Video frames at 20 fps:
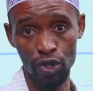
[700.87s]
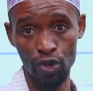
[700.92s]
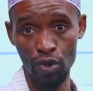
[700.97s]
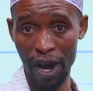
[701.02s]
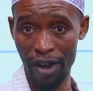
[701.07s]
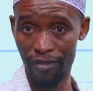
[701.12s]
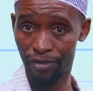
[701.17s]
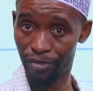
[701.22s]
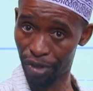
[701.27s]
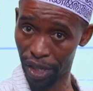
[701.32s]
you
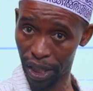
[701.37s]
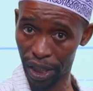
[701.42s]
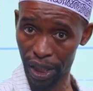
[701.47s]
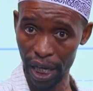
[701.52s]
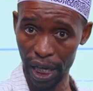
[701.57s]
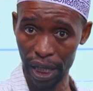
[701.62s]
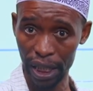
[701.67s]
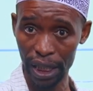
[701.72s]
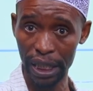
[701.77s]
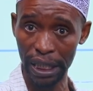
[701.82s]
have
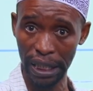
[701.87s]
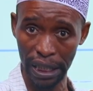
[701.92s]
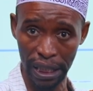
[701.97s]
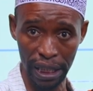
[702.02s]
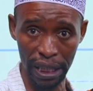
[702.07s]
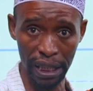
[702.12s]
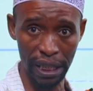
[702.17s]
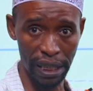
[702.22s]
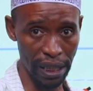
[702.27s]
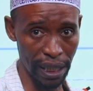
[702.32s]
written
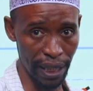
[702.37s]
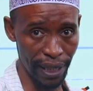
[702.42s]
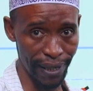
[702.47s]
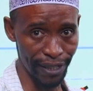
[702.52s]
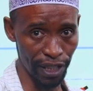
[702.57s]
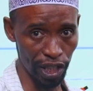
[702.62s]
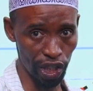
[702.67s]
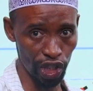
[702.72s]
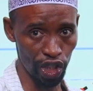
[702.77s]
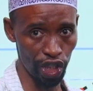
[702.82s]
is
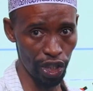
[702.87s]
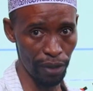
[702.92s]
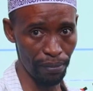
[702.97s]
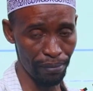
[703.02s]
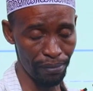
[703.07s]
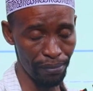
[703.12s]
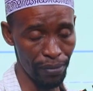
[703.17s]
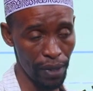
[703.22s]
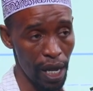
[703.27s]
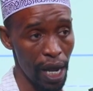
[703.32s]
letter
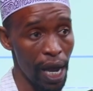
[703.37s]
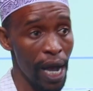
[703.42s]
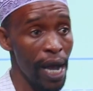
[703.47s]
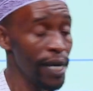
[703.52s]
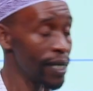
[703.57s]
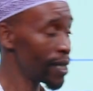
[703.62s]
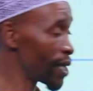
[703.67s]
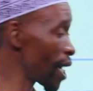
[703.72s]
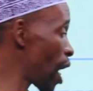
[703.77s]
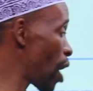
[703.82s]
Jiim.
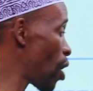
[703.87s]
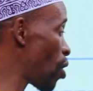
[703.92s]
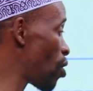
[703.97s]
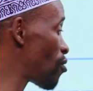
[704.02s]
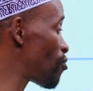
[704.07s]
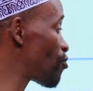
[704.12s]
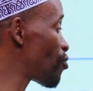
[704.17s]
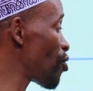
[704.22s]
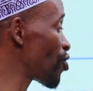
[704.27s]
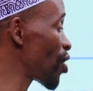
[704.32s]

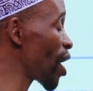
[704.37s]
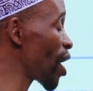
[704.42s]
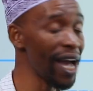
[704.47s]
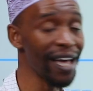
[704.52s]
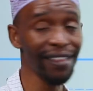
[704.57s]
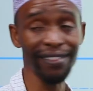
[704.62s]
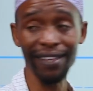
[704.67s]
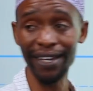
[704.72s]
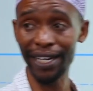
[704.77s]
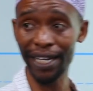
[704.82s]
Now, for
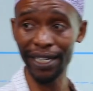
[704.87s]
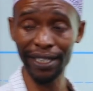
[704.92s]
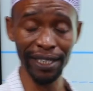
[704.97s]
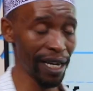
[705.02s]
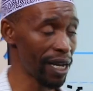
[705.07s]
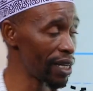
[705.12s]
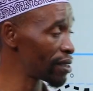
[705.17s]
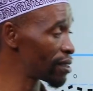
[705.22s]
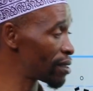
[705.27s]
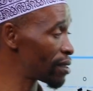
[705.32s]
other
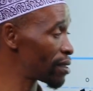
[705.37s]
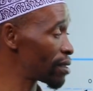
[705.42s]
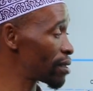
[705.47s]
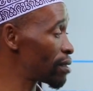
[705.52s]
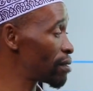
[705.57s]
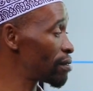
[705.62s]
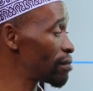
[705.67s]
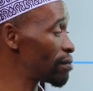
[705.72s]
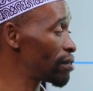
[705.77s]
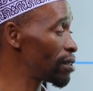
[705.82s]
letters,
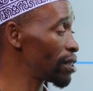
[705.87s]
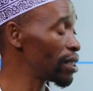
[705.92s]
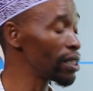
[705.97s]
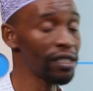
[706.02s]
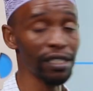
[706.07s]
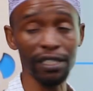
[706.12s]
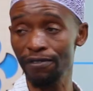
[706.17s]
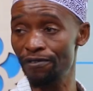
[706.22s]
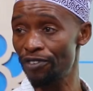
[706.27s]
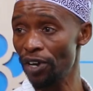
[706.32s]

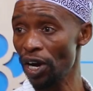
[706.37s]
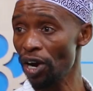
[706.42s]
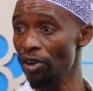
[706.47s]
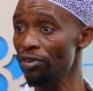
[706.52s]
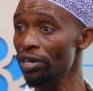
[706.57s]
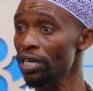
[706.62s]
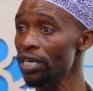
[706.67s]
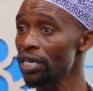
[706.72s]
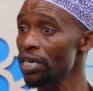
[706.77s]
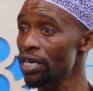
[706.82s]
it's
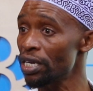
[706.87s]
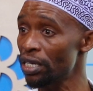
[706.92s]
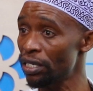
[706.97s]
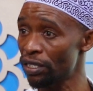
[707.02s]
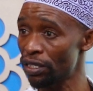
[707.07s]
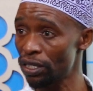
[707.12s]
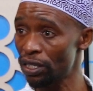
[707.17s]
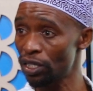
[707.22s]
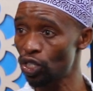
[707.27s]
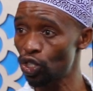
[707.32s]
very
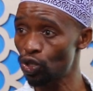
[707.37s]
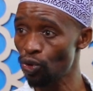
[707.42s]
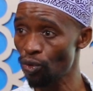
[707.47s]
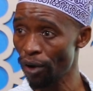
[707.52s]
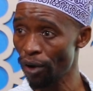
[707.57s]
easy to